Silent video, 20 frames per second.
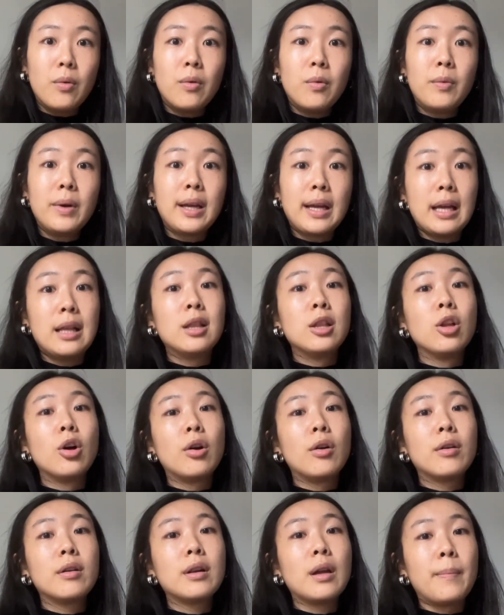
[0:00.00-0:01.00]
we can
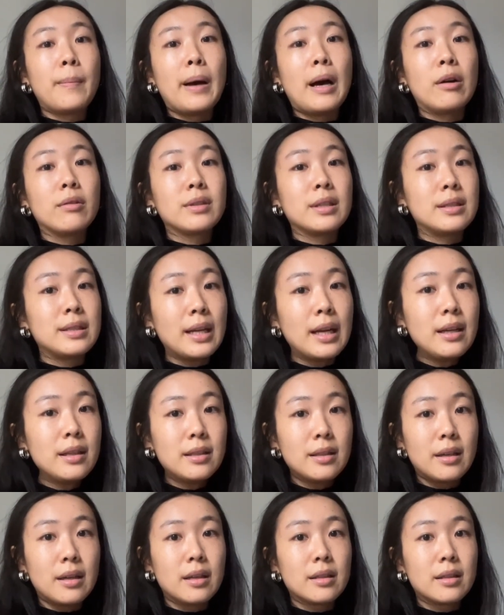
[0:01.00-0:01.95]
learn about the data,